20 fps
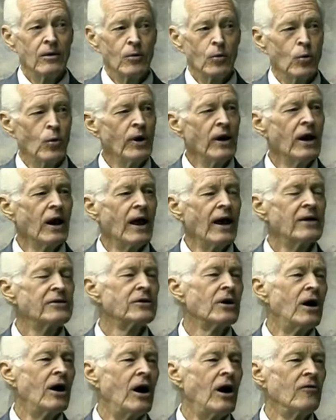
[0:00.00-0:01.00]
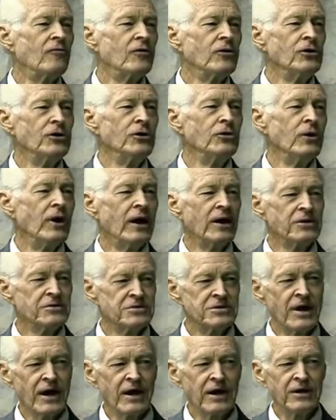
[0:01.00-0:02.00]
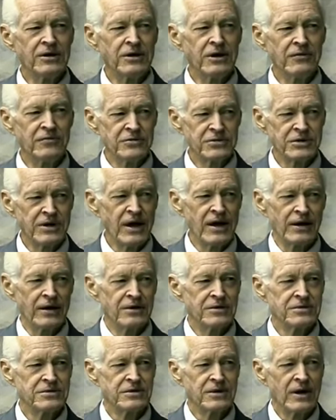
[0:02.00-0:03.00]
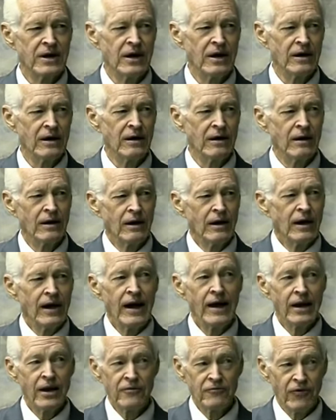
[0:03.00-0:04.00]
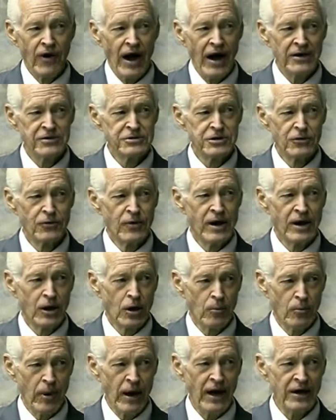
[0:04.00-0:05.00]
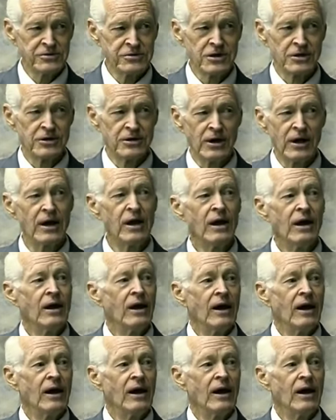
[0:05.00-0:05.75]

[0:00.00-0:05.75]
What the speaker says: We'd like to offer you executive status in an advisory capacity